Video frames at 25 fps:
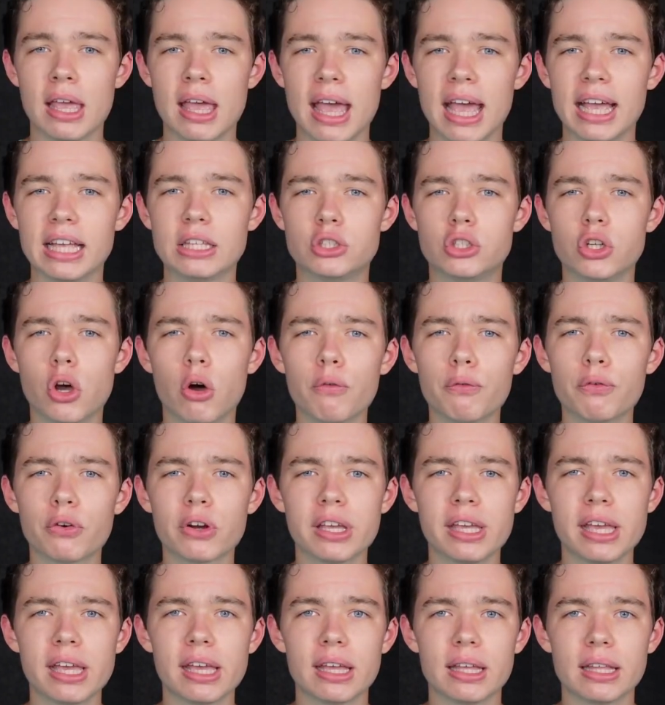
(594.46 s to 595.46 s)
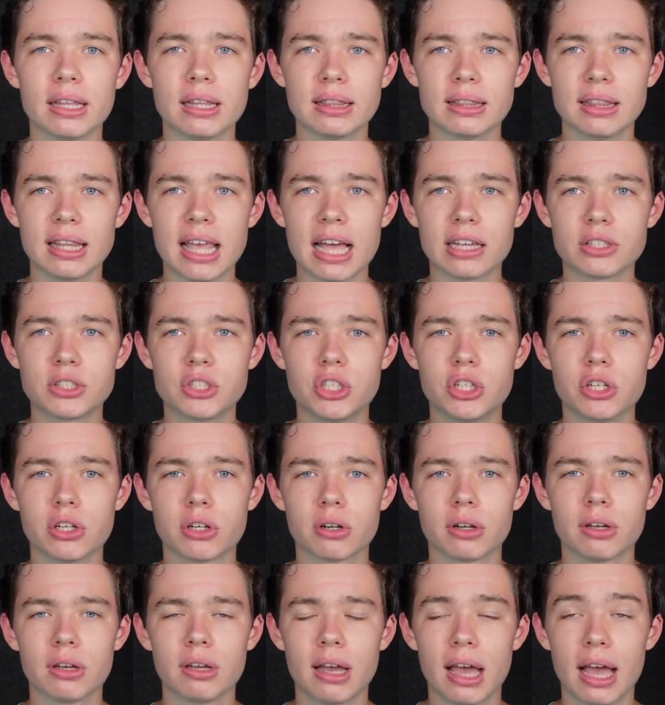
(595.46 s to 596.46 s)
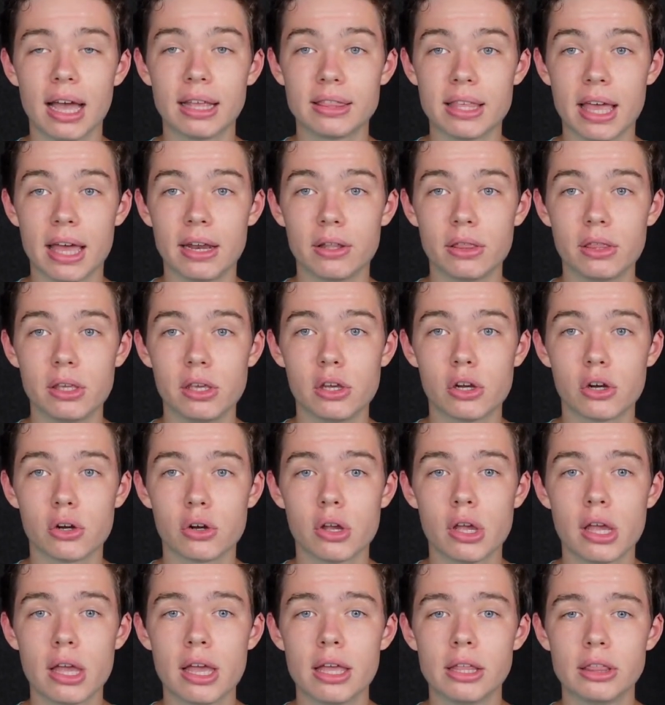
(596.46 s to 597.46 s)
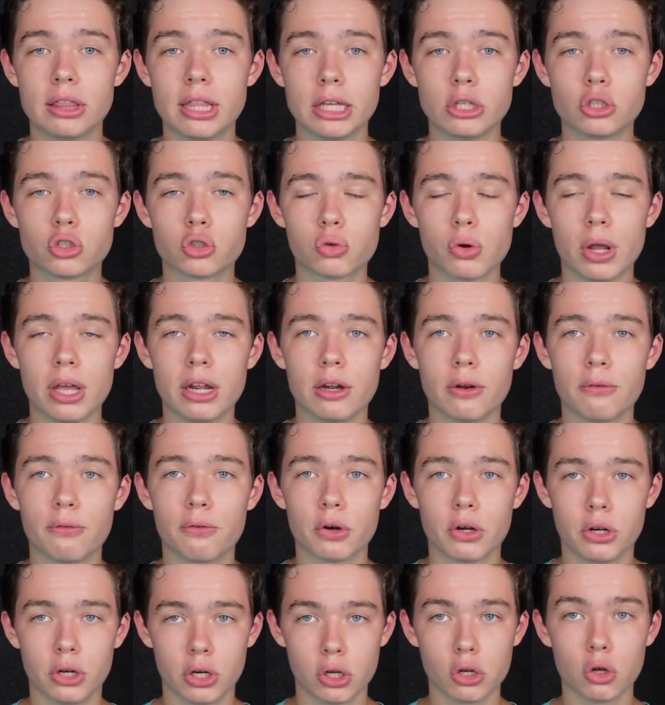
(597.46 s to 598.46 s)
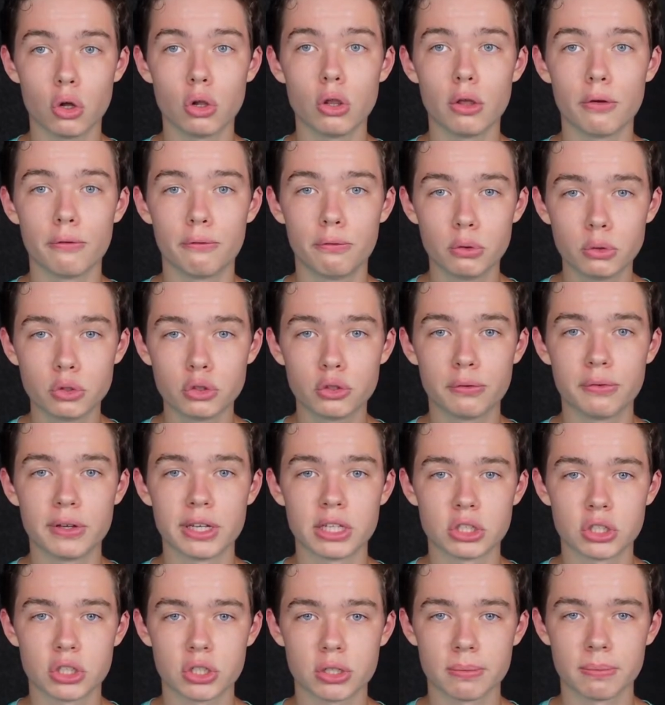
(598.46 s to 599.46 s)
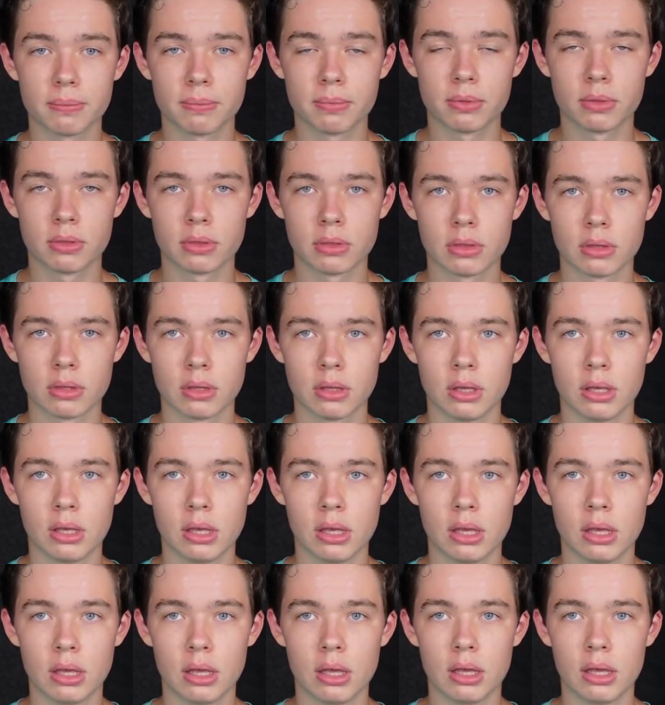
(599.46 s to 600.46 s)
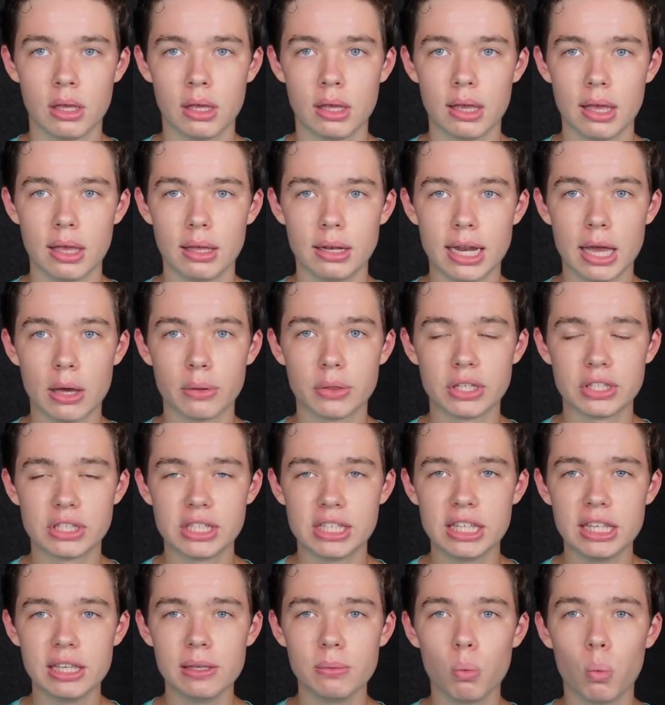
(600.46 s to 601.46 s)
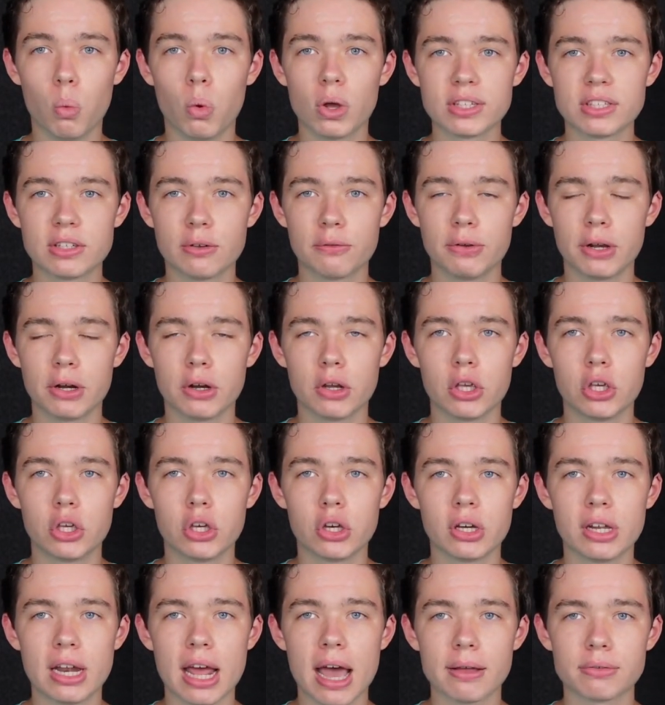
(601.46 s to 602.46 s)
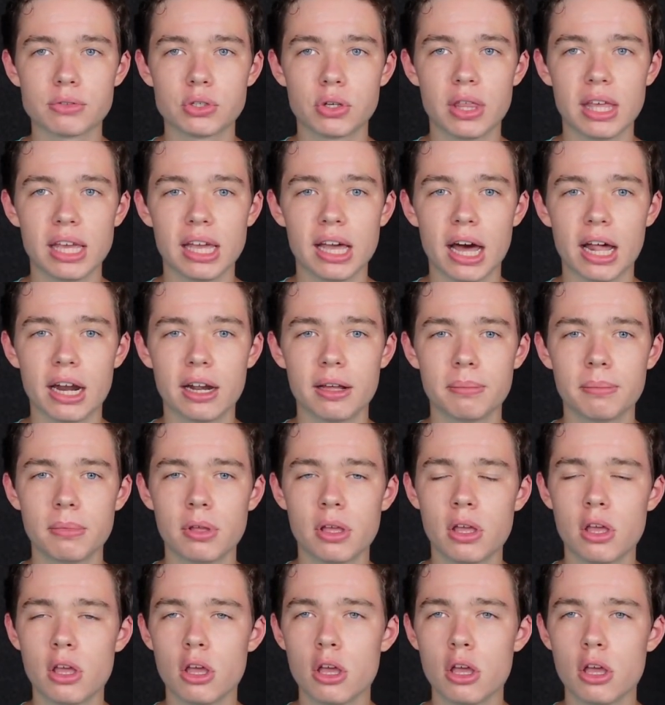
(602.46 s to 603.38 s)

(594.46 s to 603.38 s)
And don't forget, last year, at the end of the year, they traded for Nikola Vucevic. Now, the team wasn't very good after they got him,